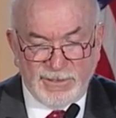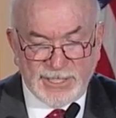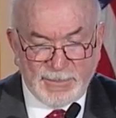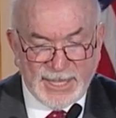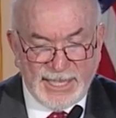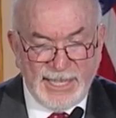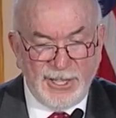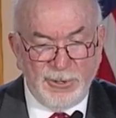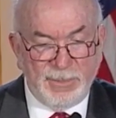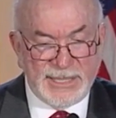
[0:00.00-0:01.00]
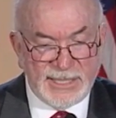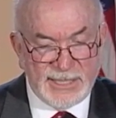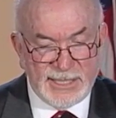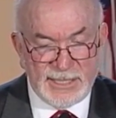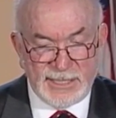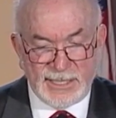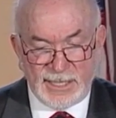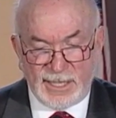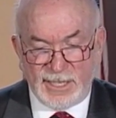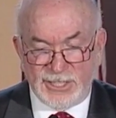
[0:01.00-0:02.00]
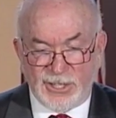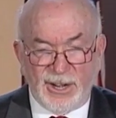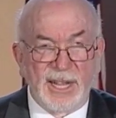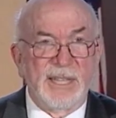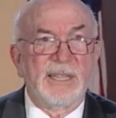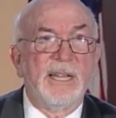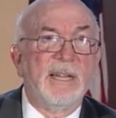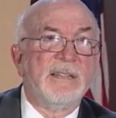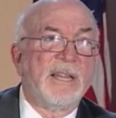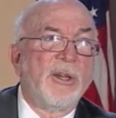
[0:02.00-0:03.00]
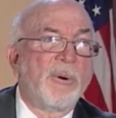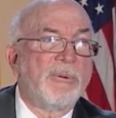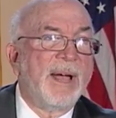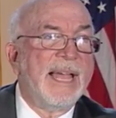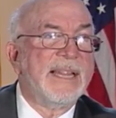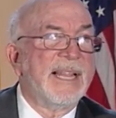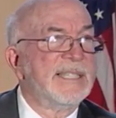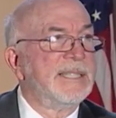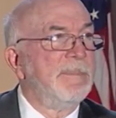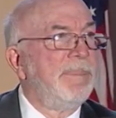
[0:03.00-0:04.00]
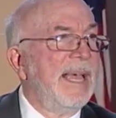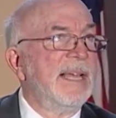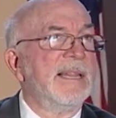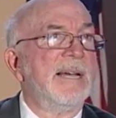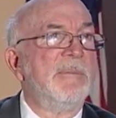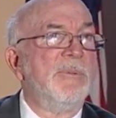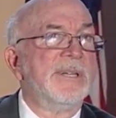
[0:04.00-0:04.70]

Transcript: some of the key new businesses, starting at the lower right. That's the Bay Club, which